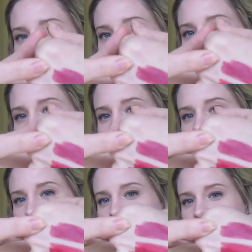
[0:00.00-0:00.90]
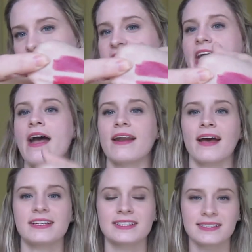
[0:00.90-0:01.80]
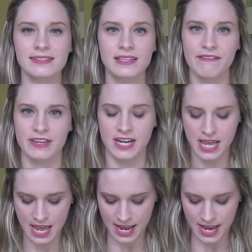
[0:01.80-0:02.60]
a bit of a berry, and I just love it.